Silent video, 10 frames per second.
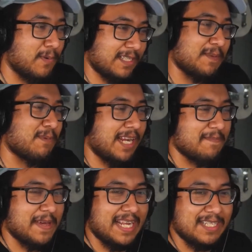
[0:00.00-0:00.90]
to bring it
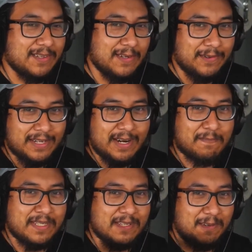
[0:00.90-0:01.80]
back to an older
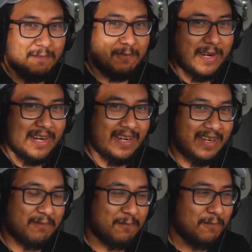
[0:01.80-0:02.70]
episode
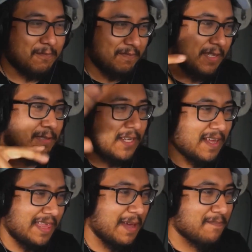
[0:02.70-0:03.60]
where you saw
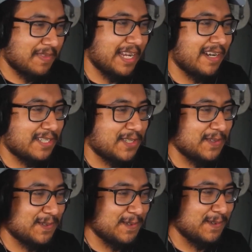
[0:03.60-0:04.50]
them their
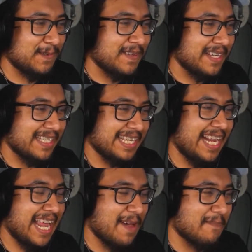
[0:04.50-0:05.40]
two
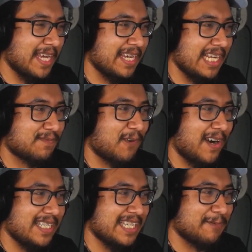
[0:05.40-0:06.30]
dynamic as far
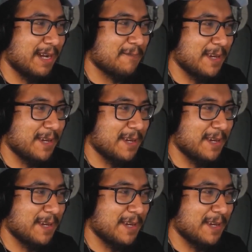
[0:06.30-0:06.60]
as it went with